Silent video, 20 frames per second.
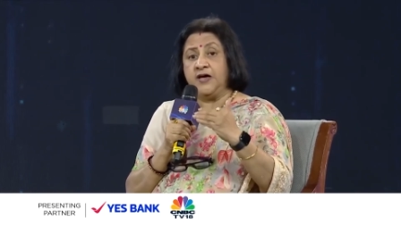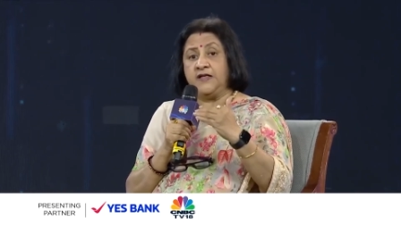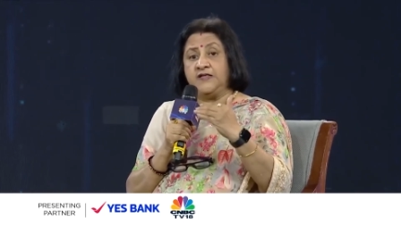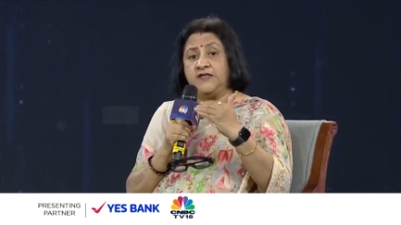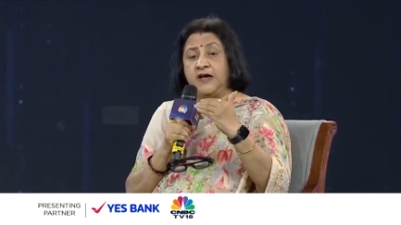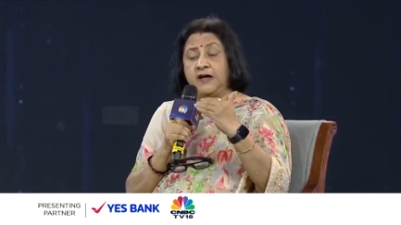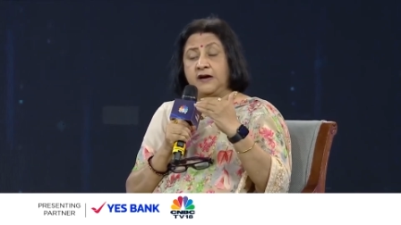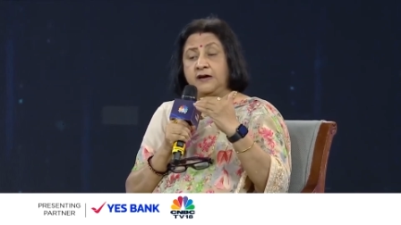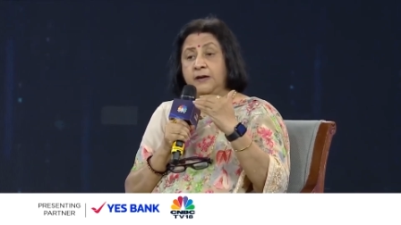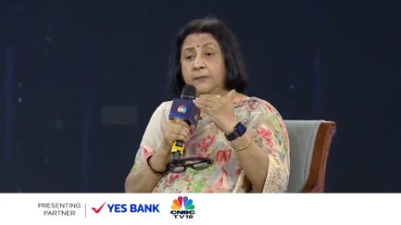
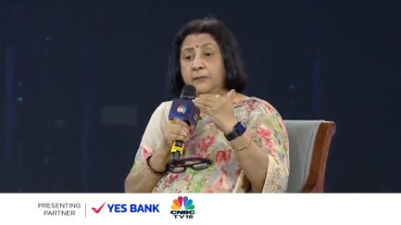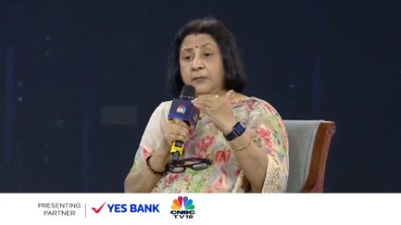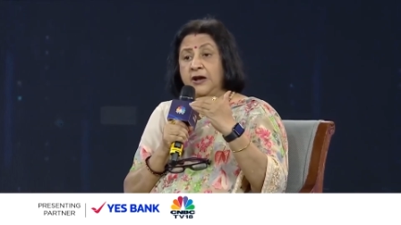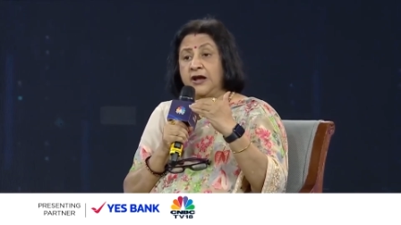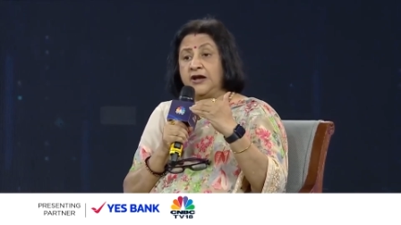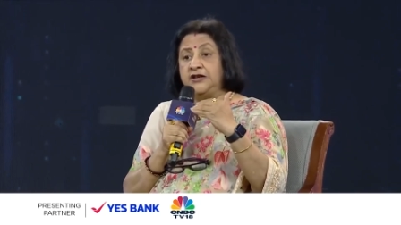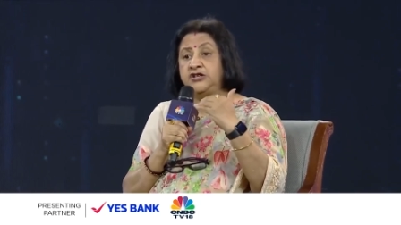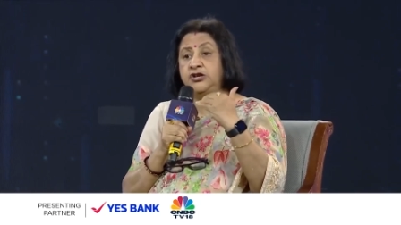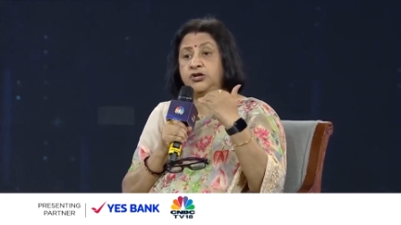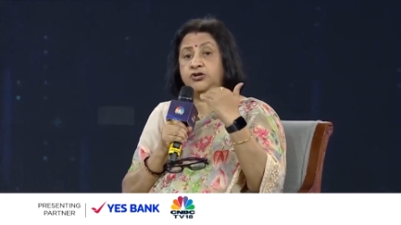their
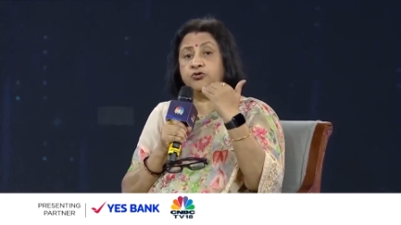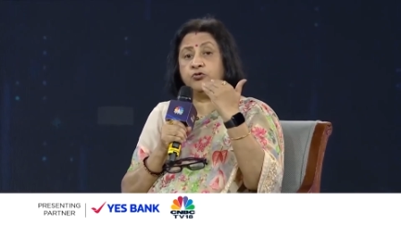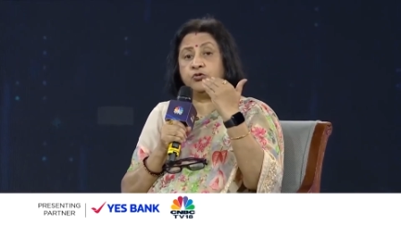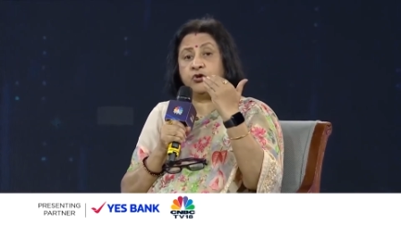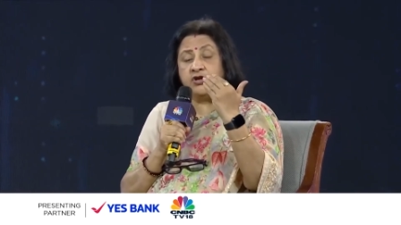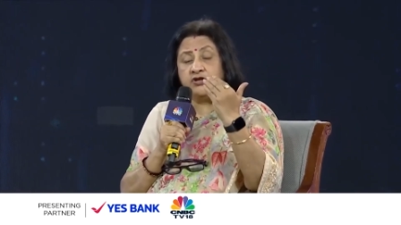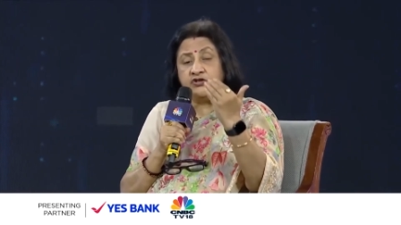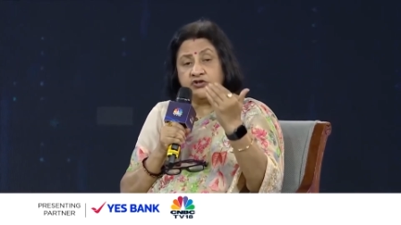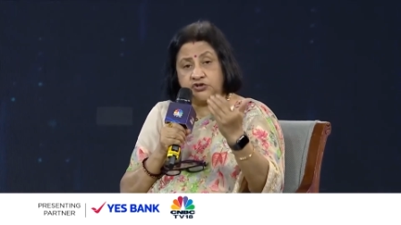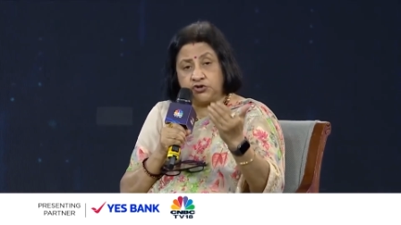ability to
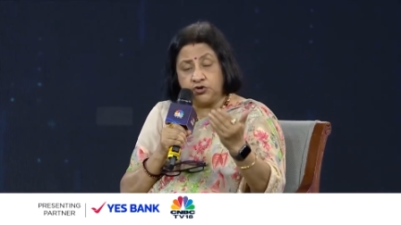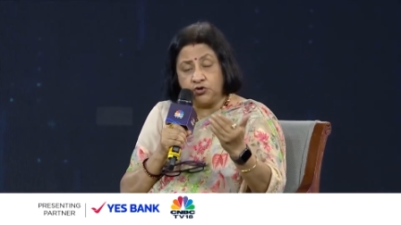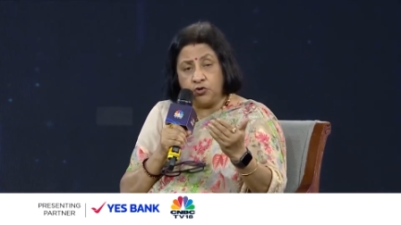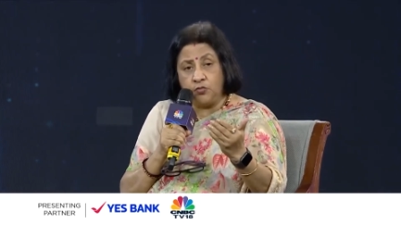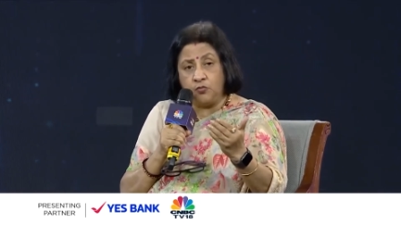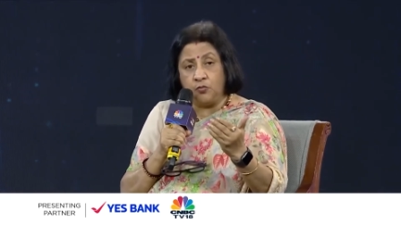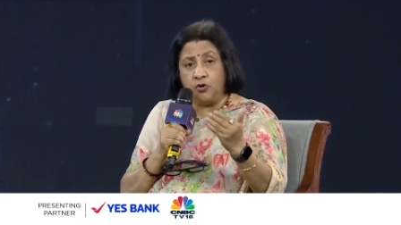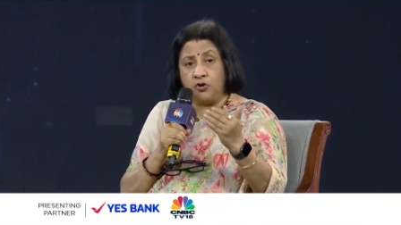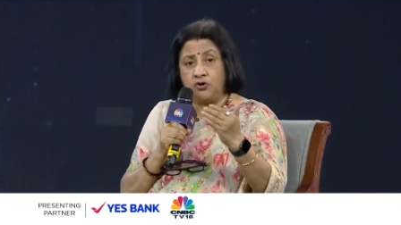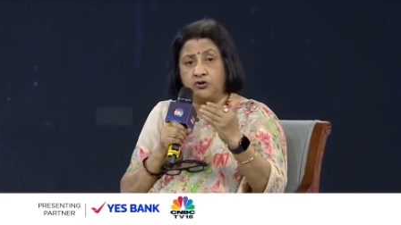
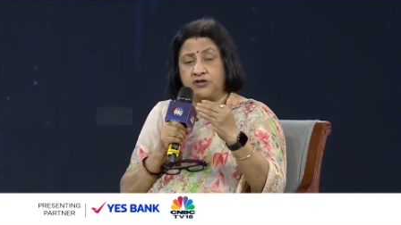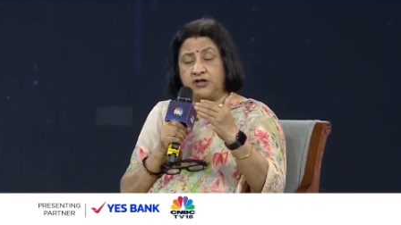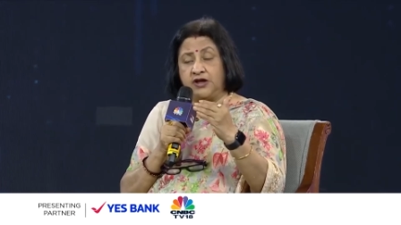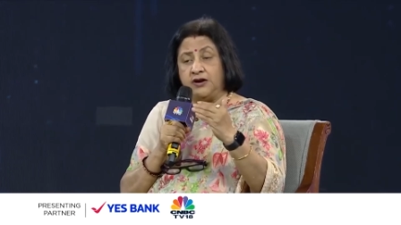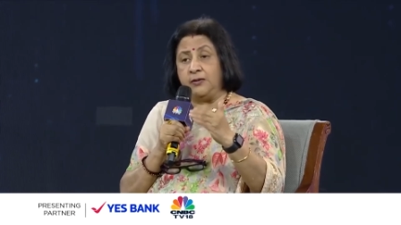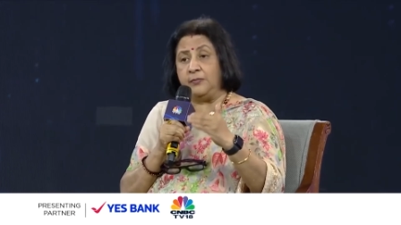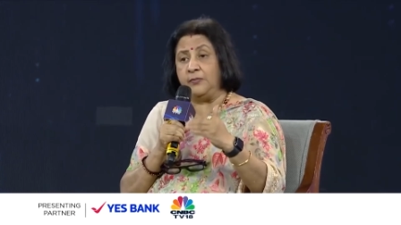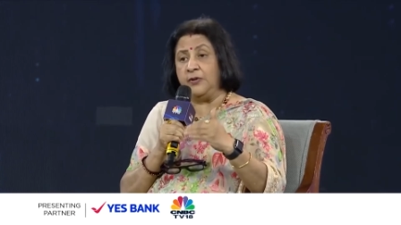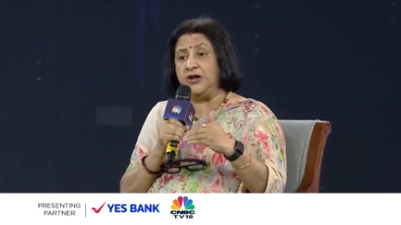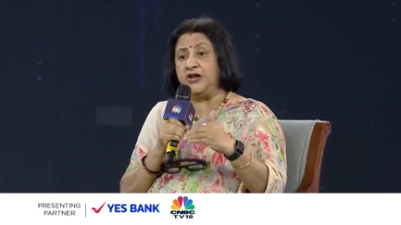consume more,
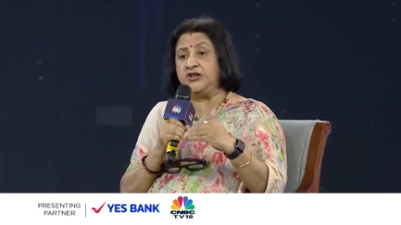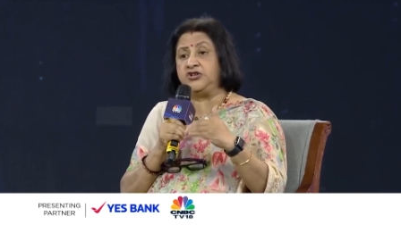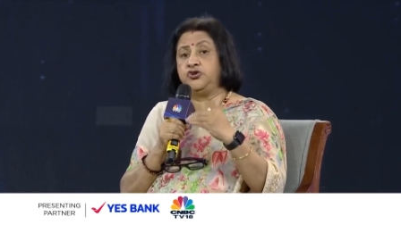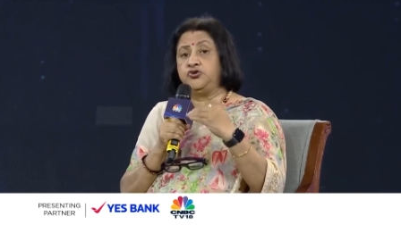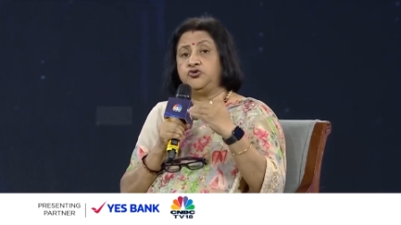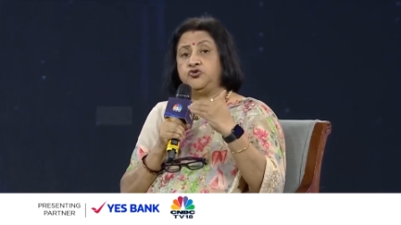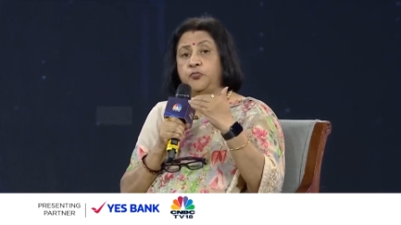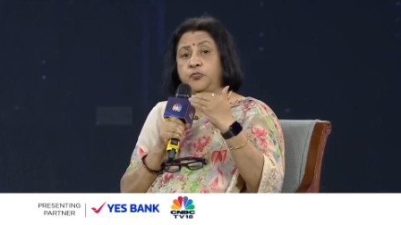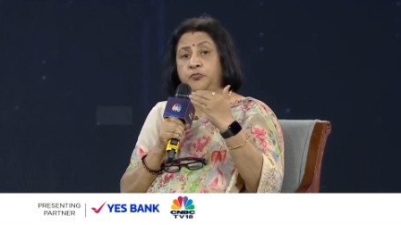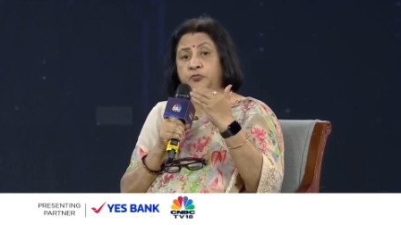their
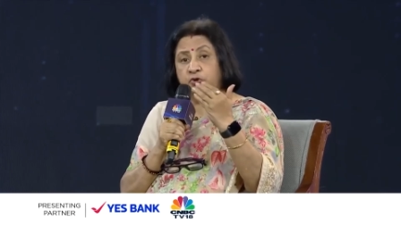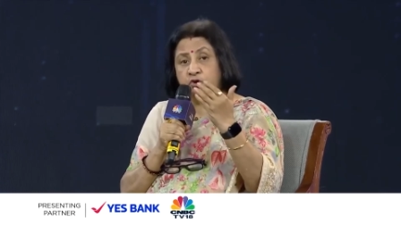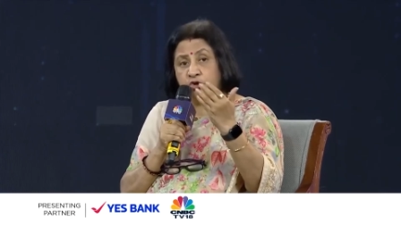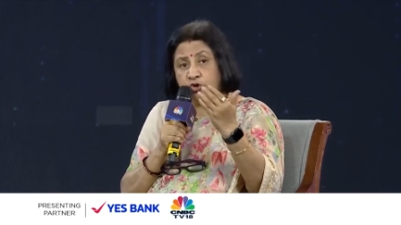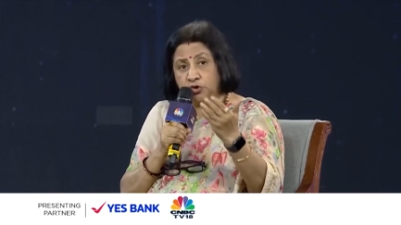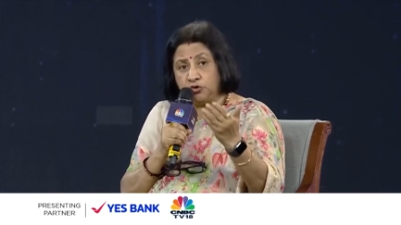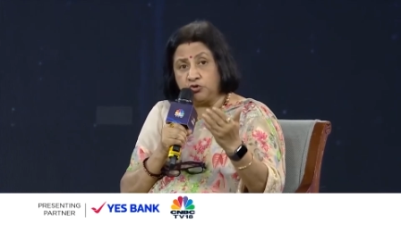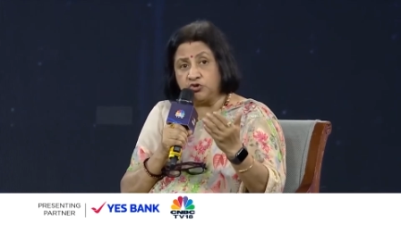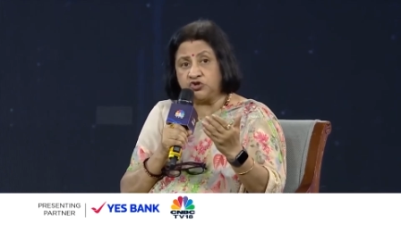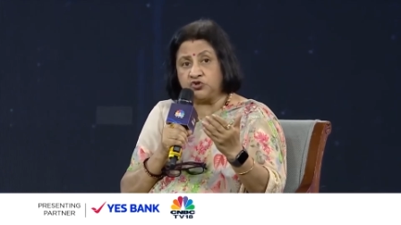ability to
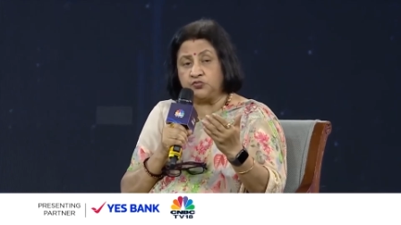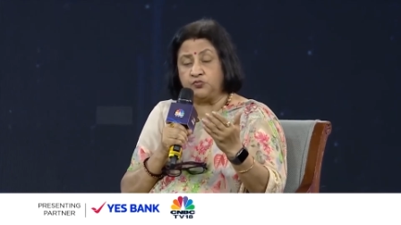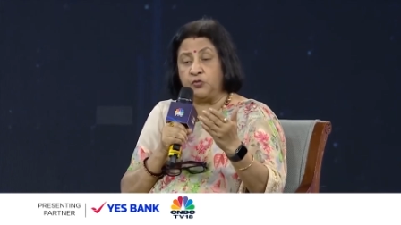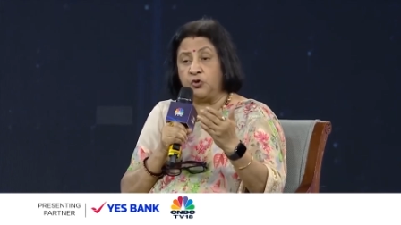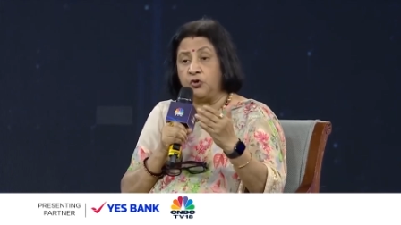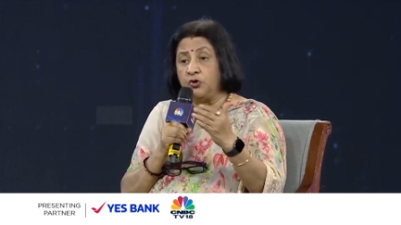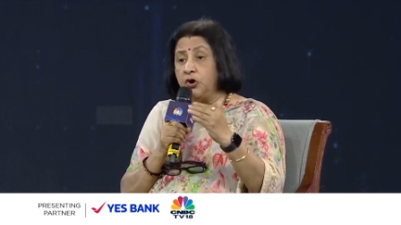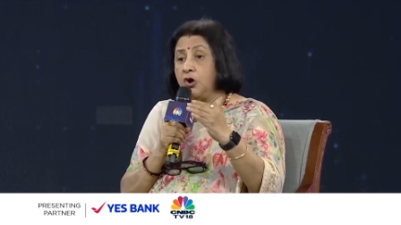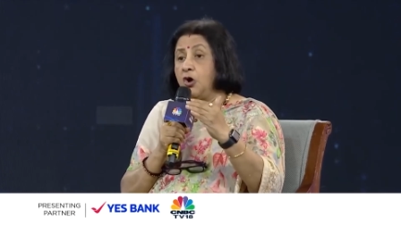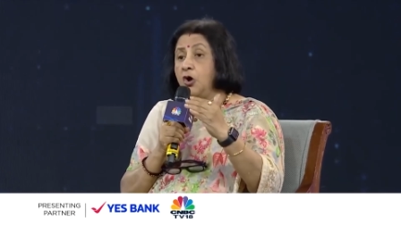produce
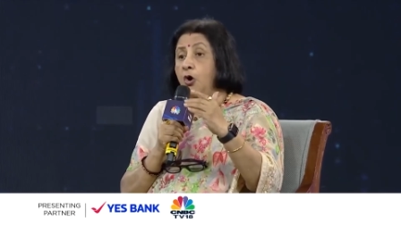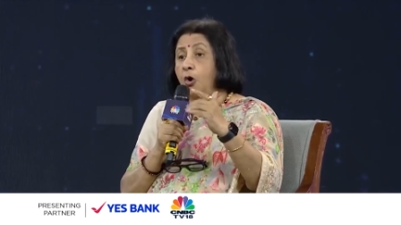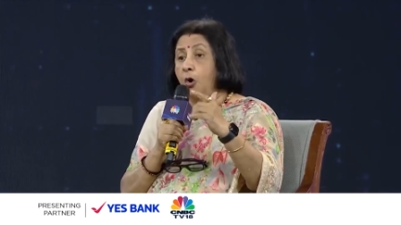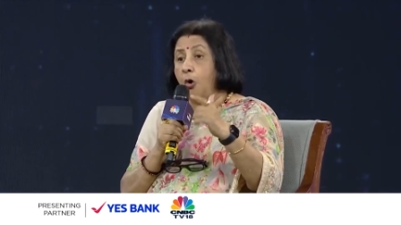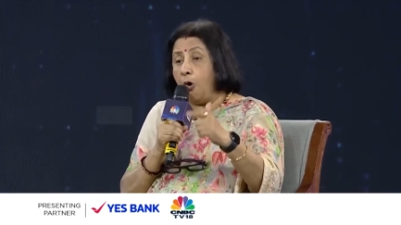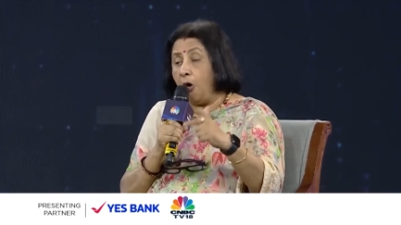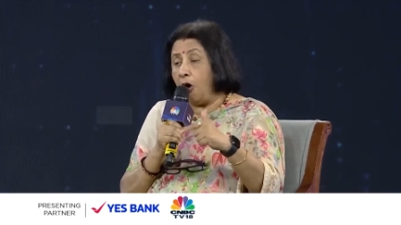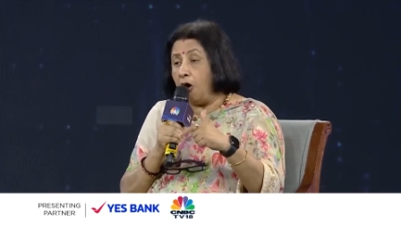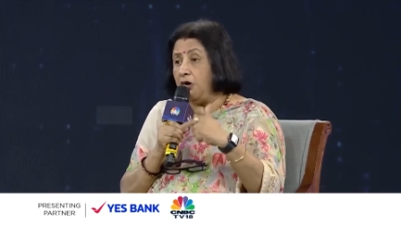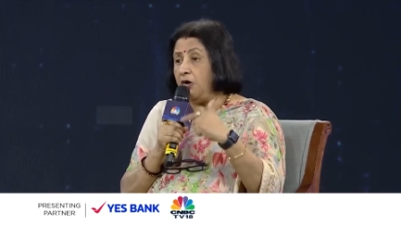more,
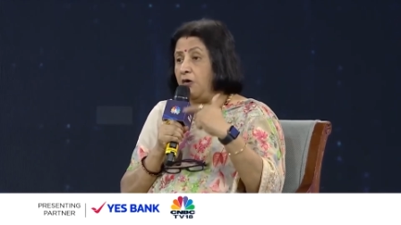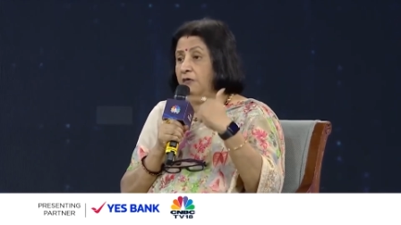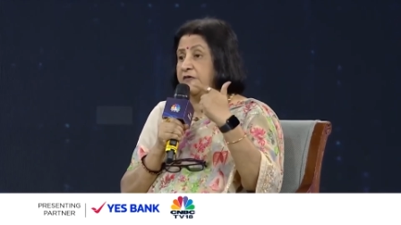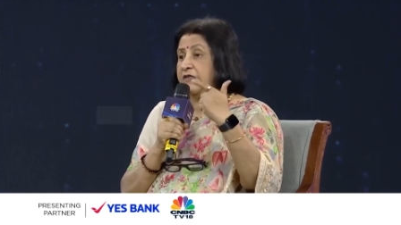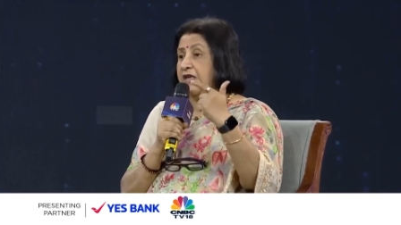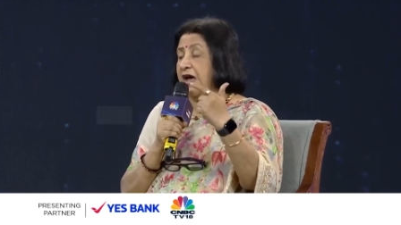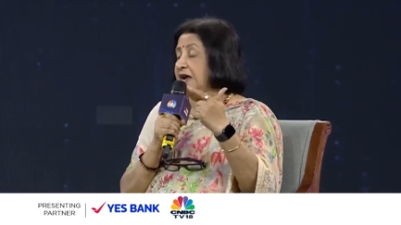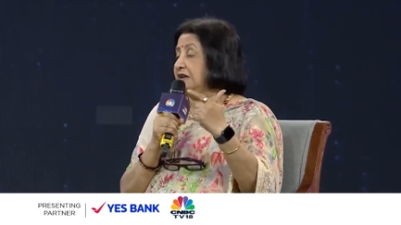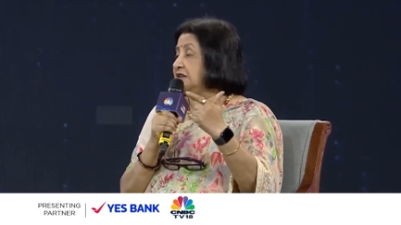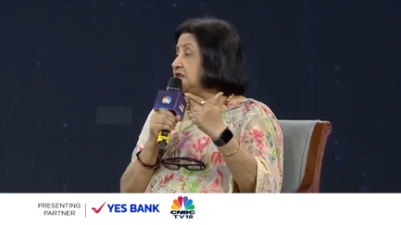all
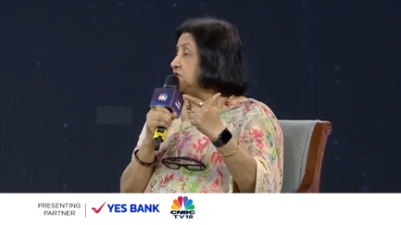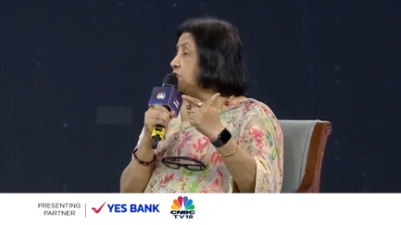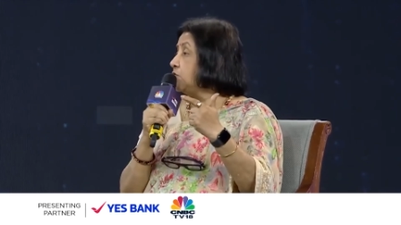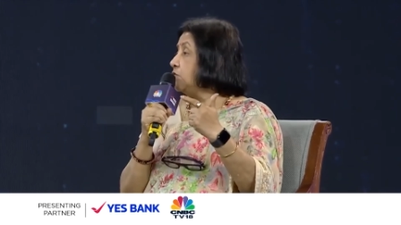of that is